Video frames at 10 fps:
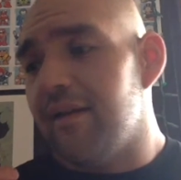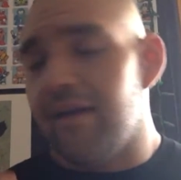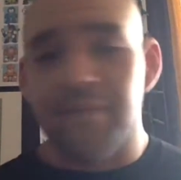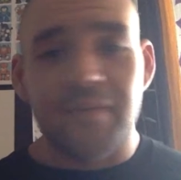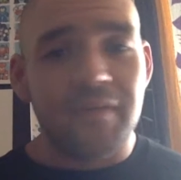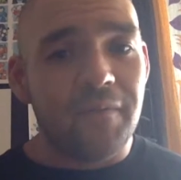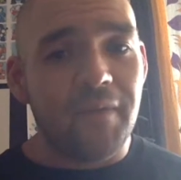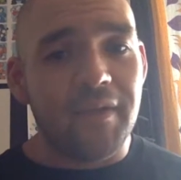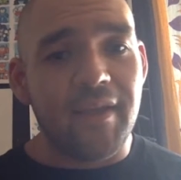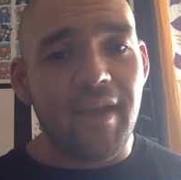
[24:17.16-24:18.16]
I'm so
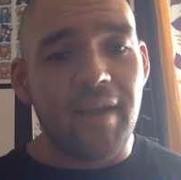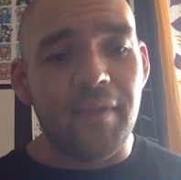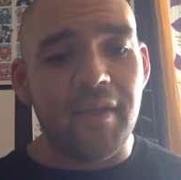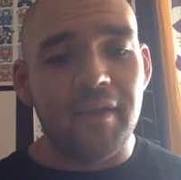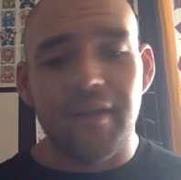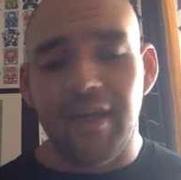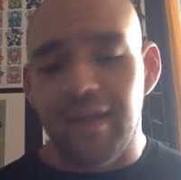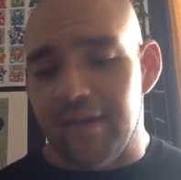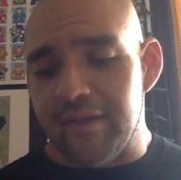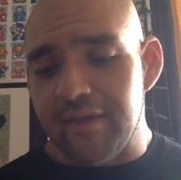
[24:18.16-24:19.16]
fucking happy.
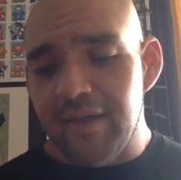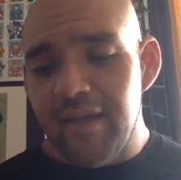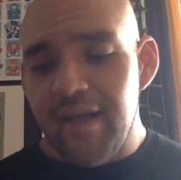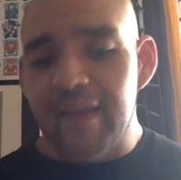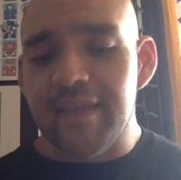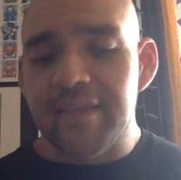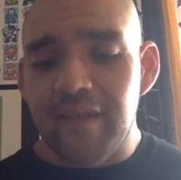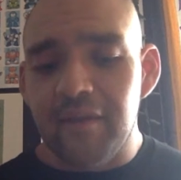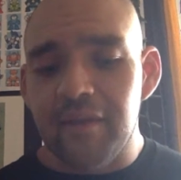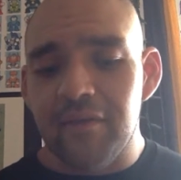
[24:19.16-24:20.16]
And I can
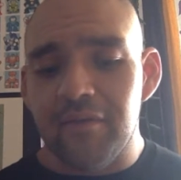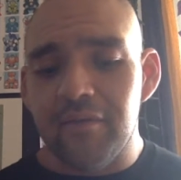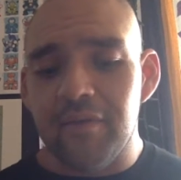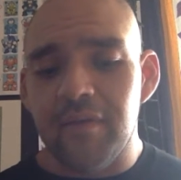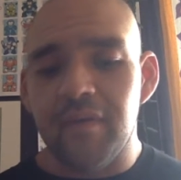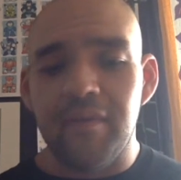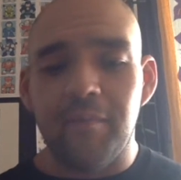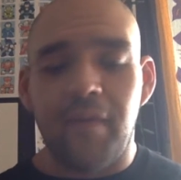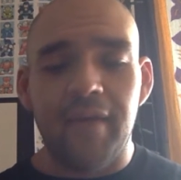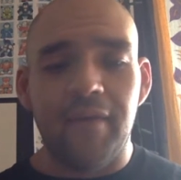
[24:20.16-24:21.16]
tell you the
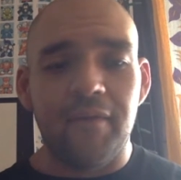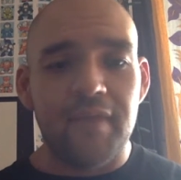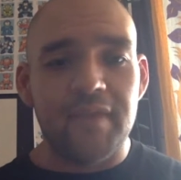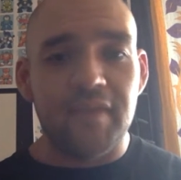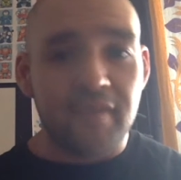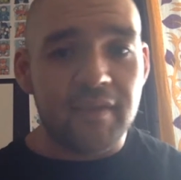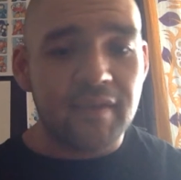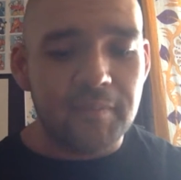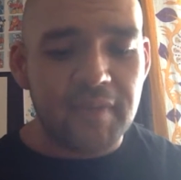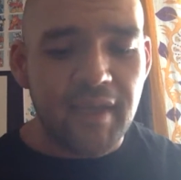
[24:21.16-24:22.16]
Milo that's in this
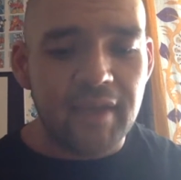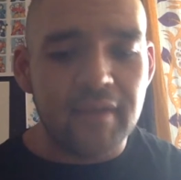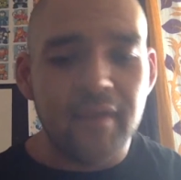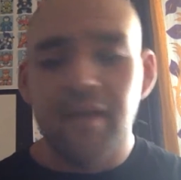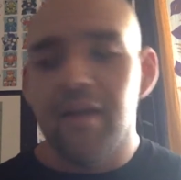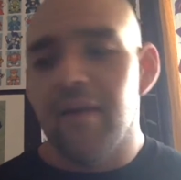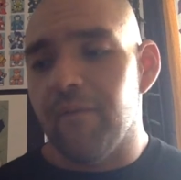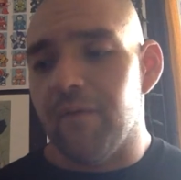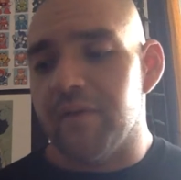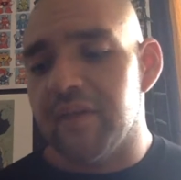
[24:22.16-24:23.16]
update
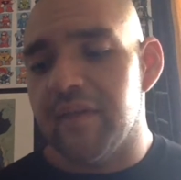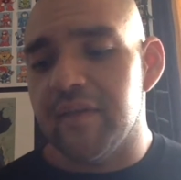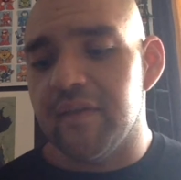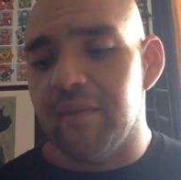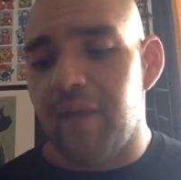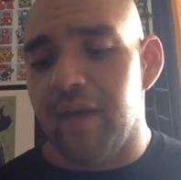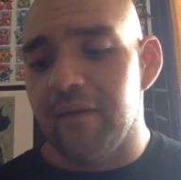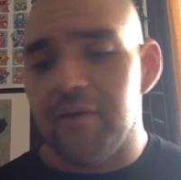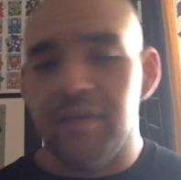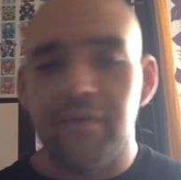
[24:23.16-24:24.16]
versus the
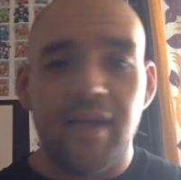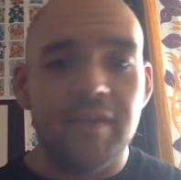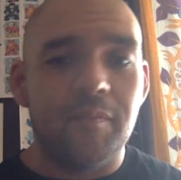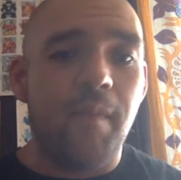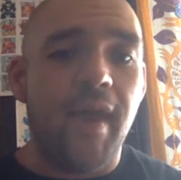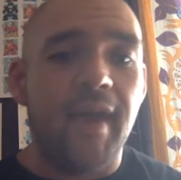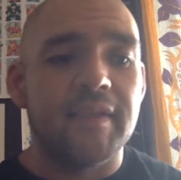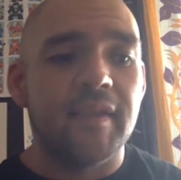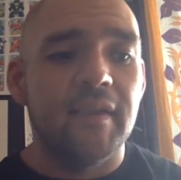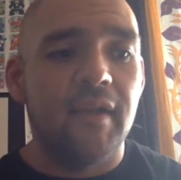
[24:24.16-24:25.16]
Milo you guys
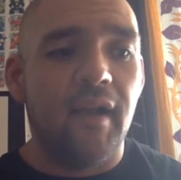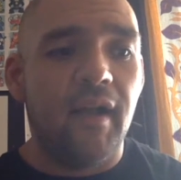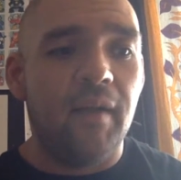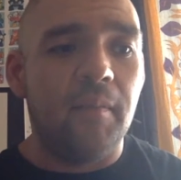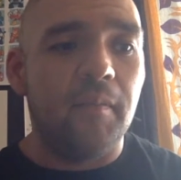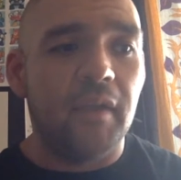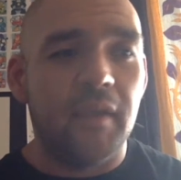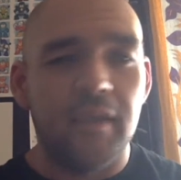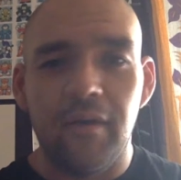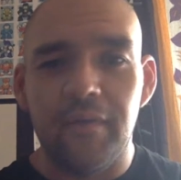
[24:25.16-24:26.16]
met a
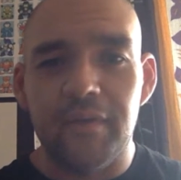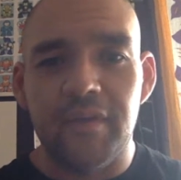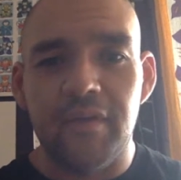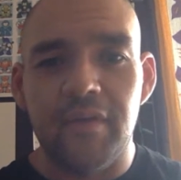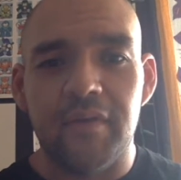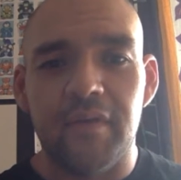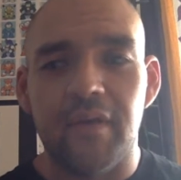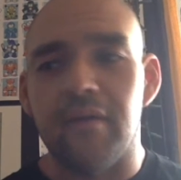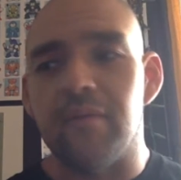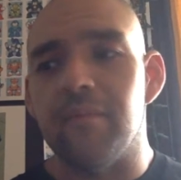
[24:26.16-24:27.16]
little over 2 years
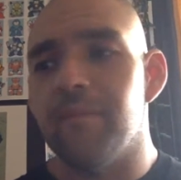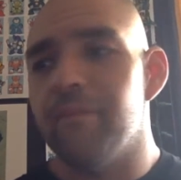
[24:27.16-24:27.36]
ago,